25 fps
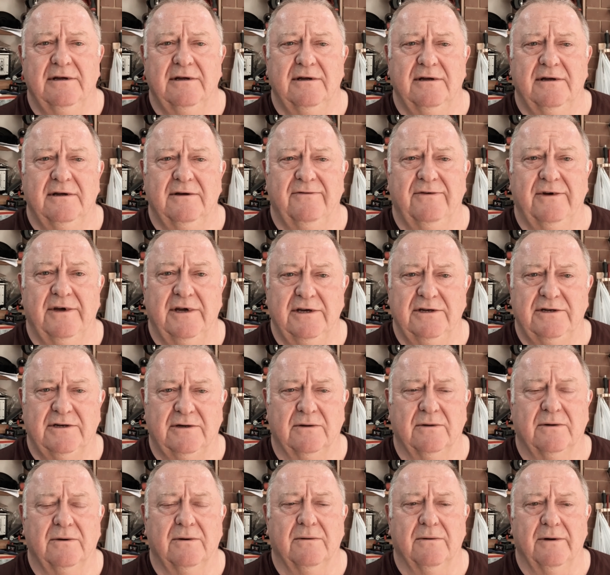for His
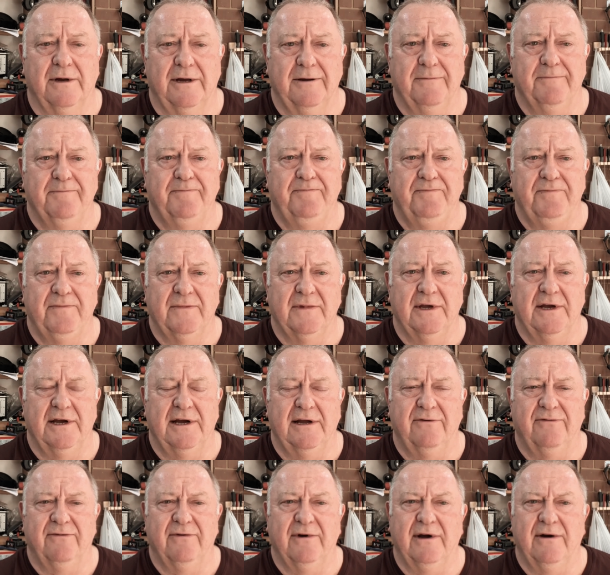glory
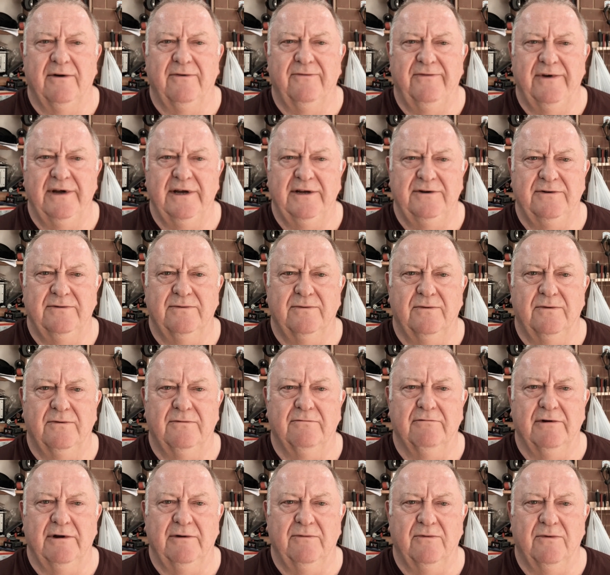and for our eventual
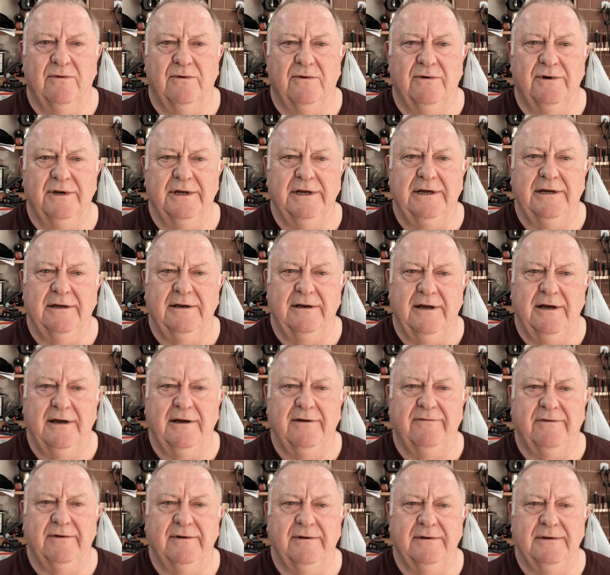reward in
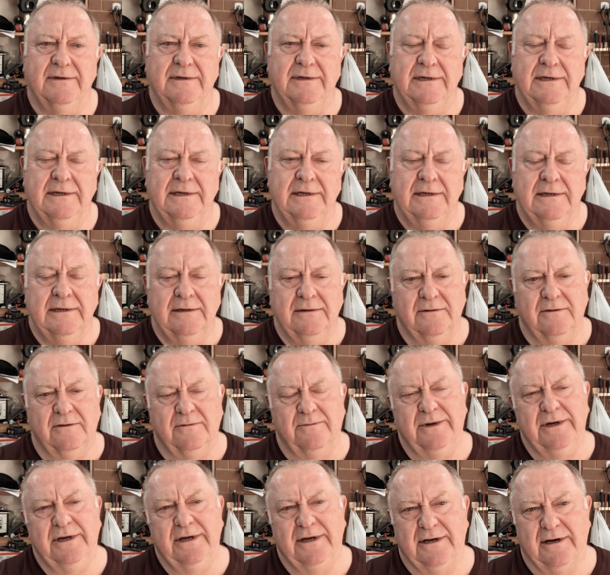heaven. Well,
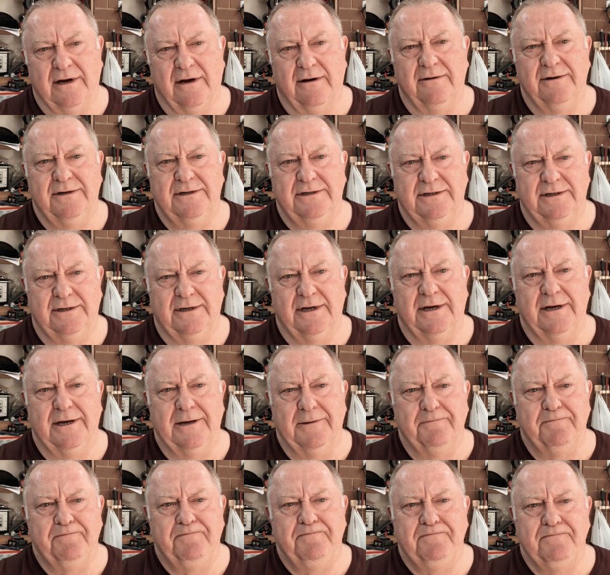be encouraged today.
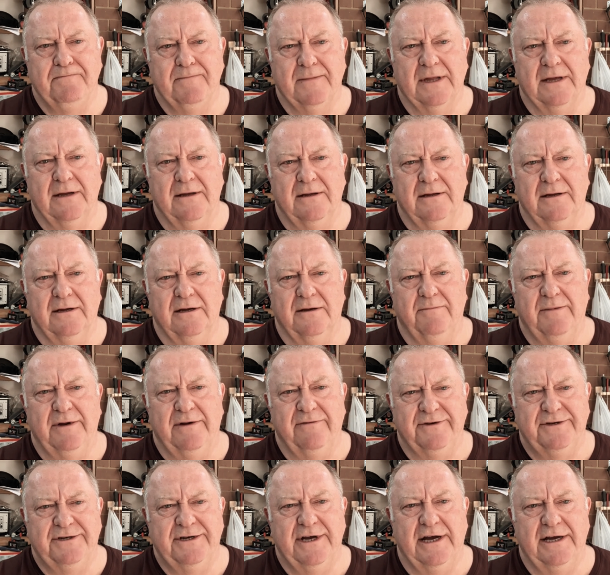Bit of
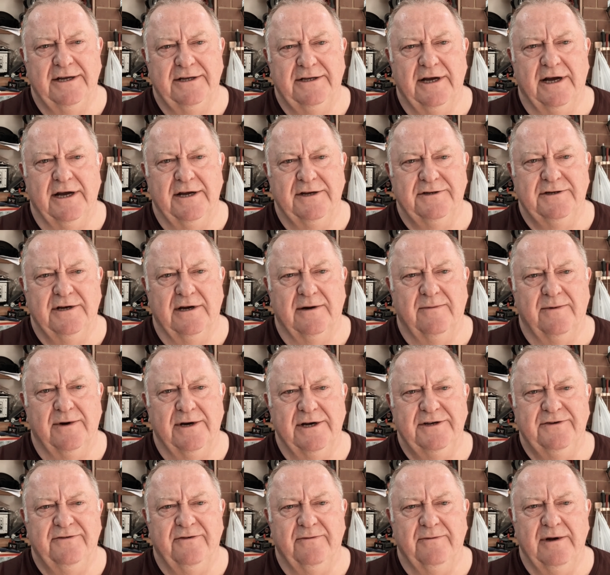a sad day in some
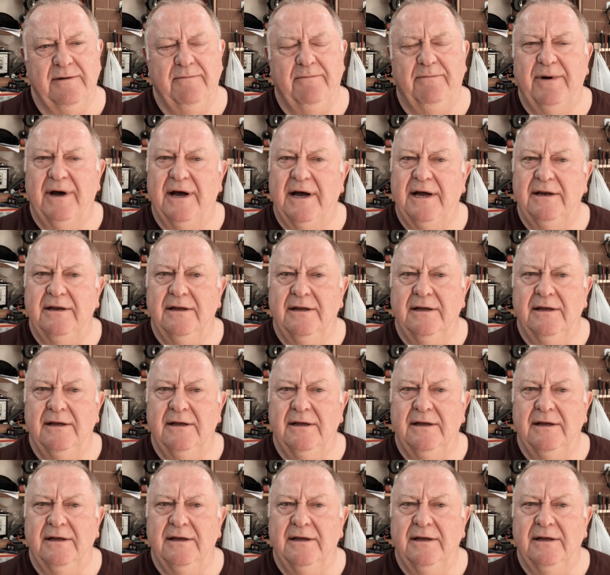ways for me, but